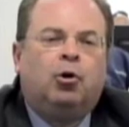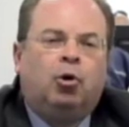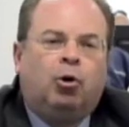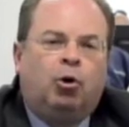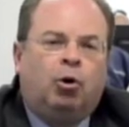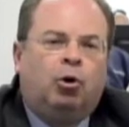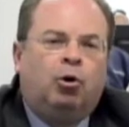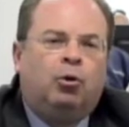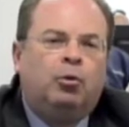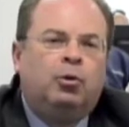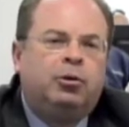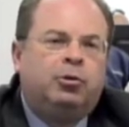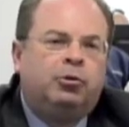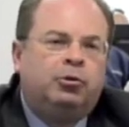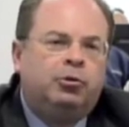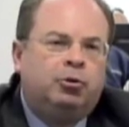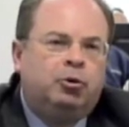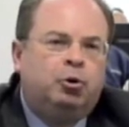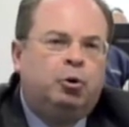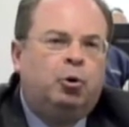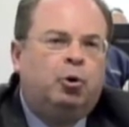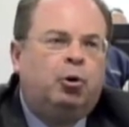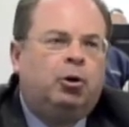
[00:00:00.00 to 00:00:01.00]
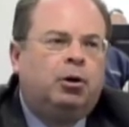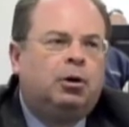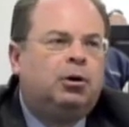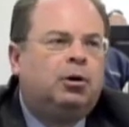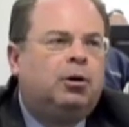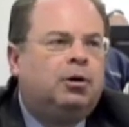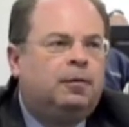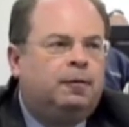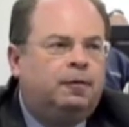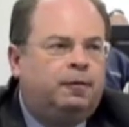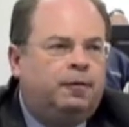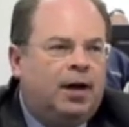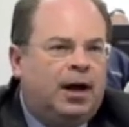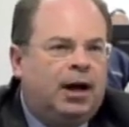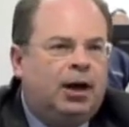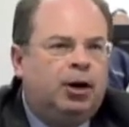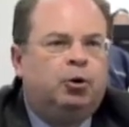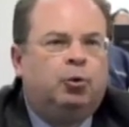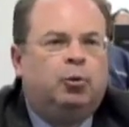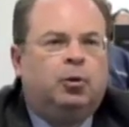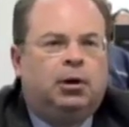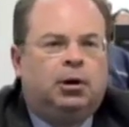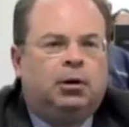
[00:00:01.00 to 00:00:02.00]
all with New York
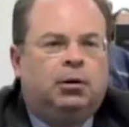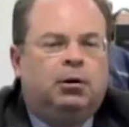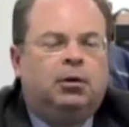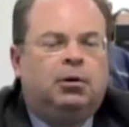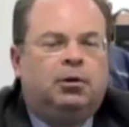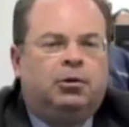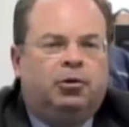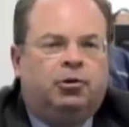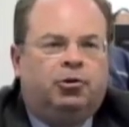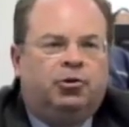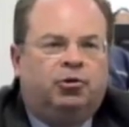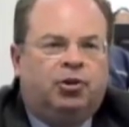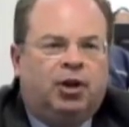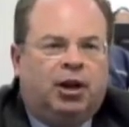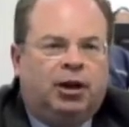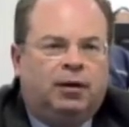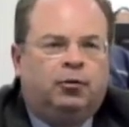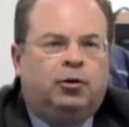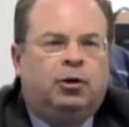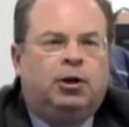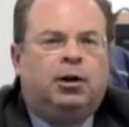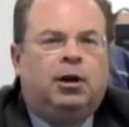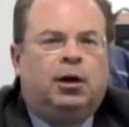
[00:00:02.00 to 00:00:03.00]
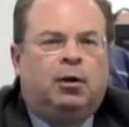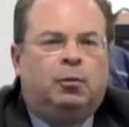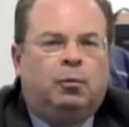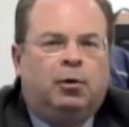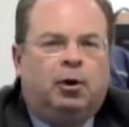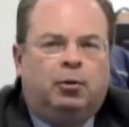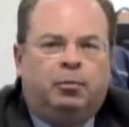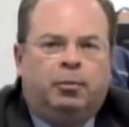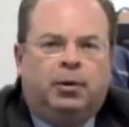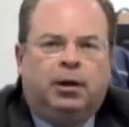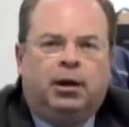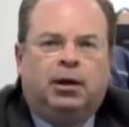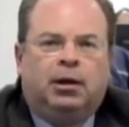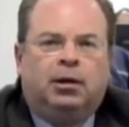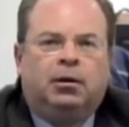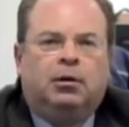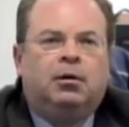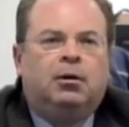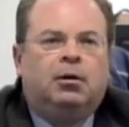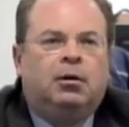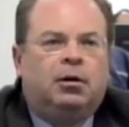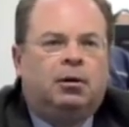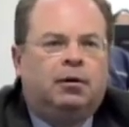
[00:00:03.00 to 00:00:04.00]
valuing the safety and well-being